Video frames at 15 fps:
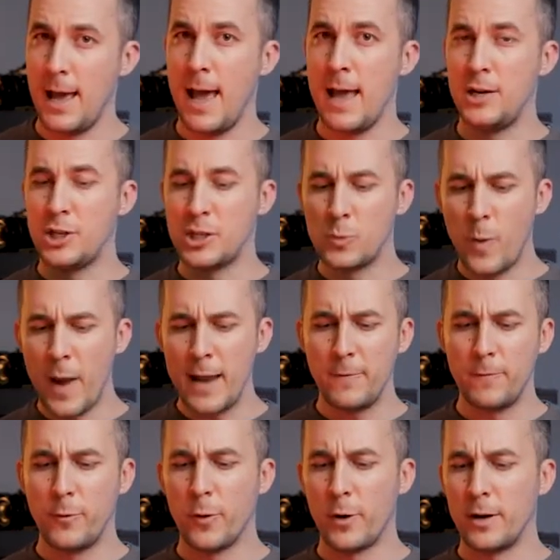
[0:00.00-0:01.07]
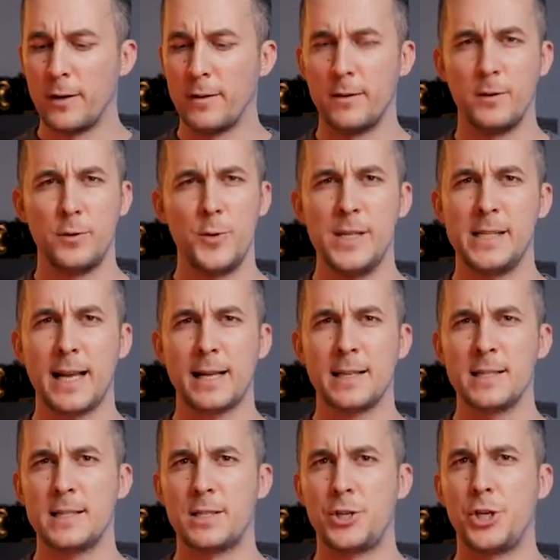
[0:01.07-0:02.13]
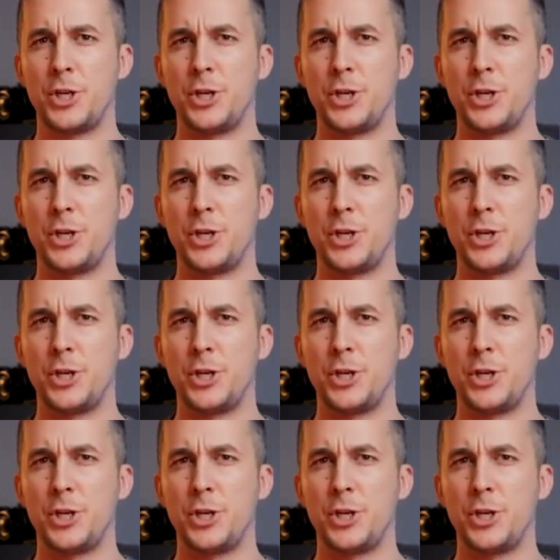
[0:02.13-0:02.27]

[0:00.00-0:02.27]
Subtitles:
and just wait for 3 seconds,